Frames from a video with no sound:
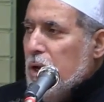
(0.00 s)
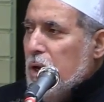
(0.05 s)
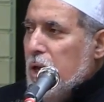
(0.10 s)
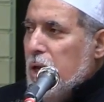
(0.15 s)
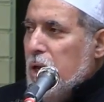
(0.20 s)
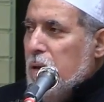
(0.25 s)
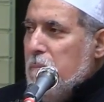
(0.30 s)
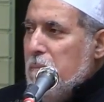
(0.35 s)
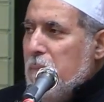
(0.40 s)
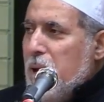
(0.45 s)

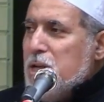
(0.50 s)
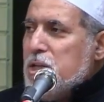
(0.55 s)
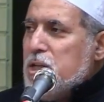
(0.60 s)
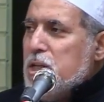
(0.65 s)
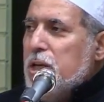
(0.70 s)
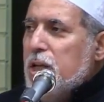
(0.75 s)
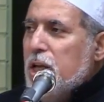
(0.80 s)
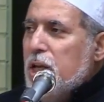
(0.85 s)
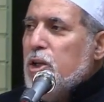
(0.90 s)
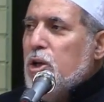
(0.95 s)

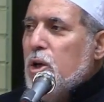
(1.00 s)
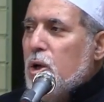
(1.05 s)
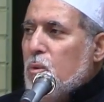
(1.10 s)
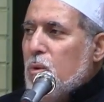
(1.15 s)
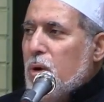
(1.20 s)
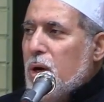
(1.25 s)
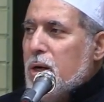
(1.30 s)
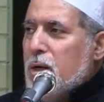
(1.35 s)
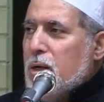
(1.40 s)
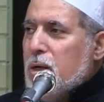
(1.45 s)
Imagine in your
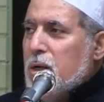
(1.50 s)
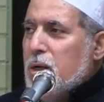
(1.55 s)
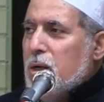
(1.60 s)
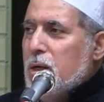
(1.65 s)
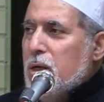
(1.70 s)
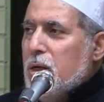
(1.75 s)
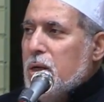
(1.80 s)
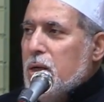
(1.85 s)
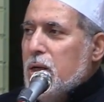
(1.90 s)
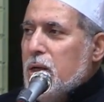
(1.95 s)
work,
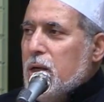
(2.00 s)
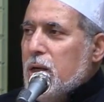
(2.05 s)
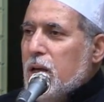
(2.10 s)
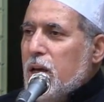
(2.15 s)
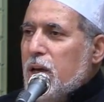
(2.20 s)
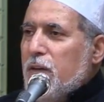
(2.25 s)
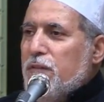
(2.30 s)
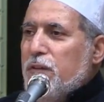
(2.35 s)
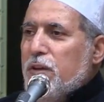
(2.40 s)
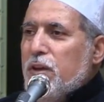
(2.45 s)

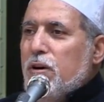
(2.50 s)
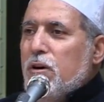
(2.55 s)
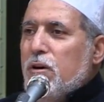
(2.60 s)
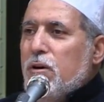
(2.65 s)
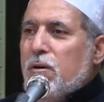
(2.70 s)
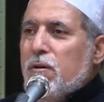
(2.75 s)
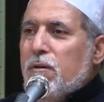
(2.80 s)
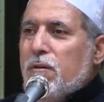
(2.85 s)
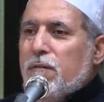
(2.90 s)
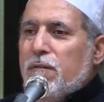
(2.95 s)
if
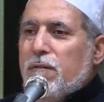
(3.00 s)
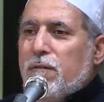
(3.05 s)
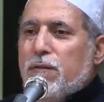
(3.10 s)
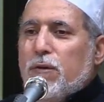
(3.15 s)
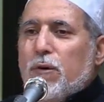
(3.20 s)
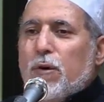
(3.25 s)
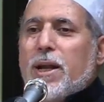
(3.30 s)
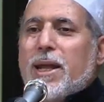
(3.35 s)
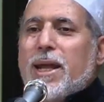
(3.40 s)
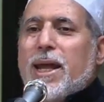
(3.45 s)
you
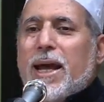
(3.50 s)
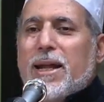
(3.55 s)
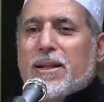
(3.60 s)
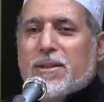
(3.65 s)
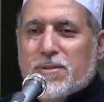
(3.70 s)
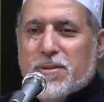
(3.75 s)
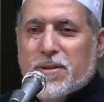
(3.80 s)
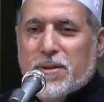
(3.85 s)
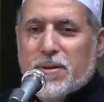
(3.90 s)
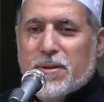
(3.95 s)

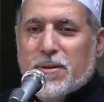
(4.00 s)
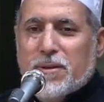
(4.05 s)
forget